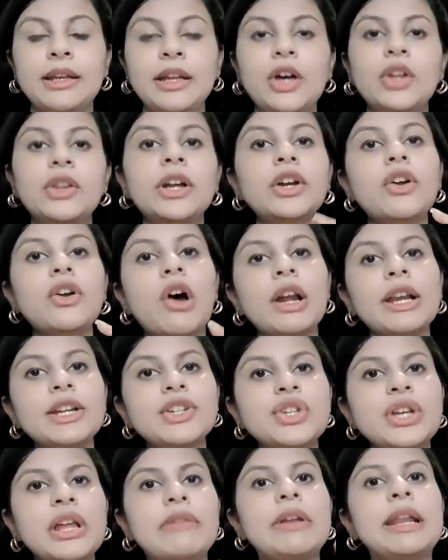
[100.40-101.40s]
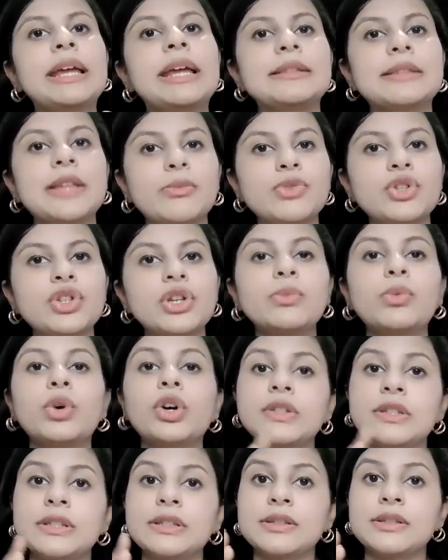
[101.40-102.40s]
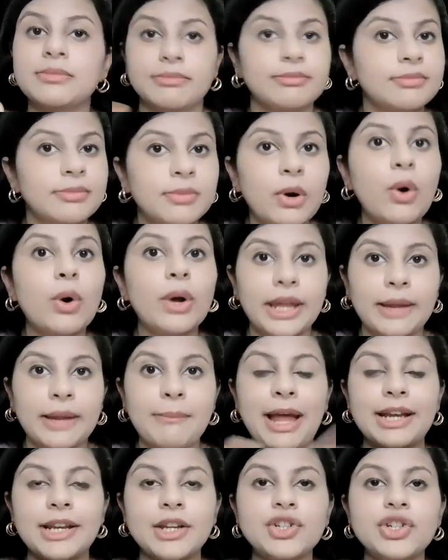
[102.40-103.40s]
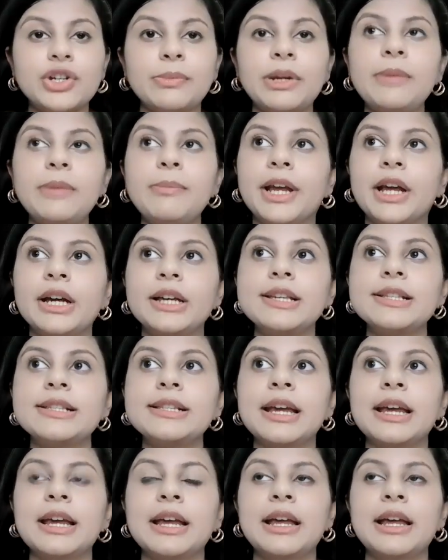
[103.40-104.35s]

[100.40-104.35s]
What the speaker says: Now that knowledge level exemption was okay, manageable because